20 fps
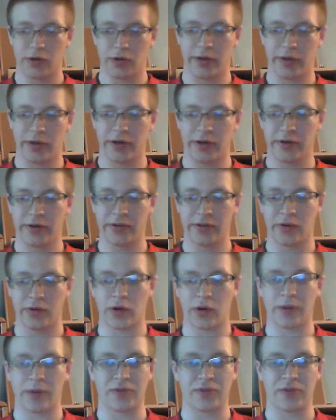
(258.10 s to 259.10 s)
here are the
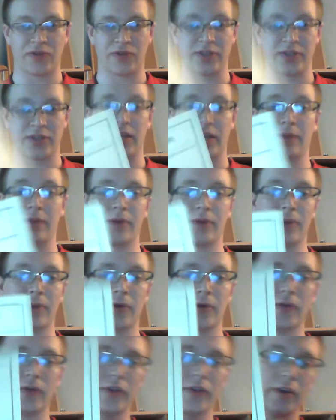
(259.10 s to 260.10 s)
requirements for the second brown
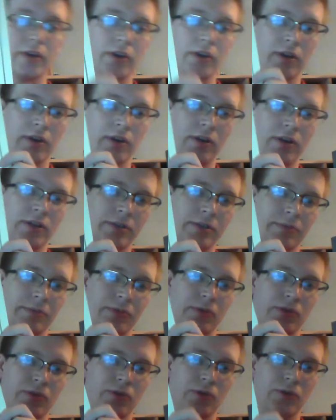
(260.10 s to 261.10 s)
belt. Some
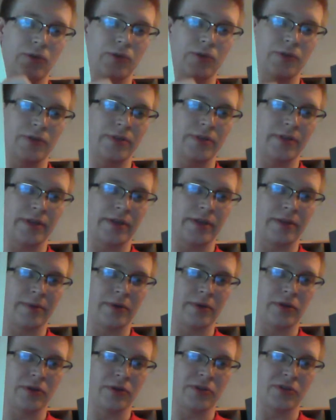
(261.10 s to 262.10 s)
schools, like the new
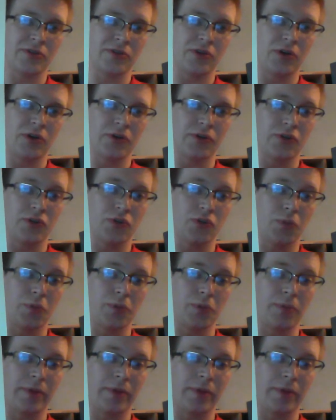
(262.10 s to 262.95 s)
dojos, call it the super